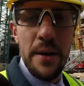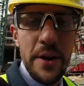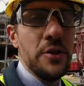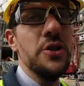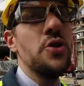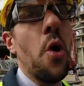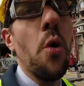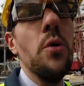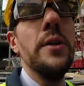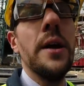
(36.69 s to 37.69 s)
They're just
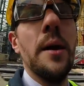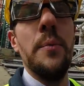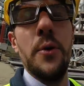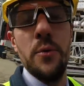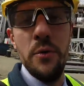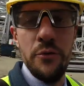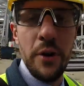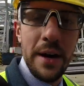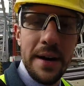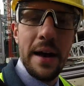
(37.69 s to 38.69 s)
holding up the roof
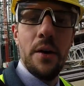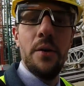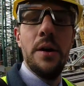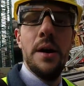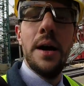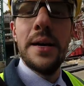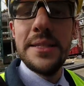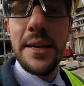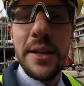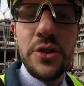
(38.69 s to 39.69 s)
right now
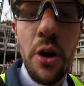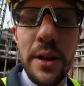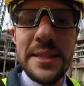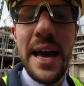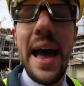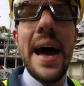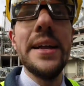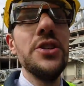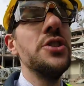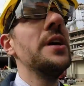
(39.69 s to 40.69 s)
until it's all
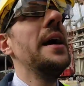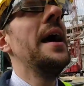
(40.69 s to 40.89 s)
attached.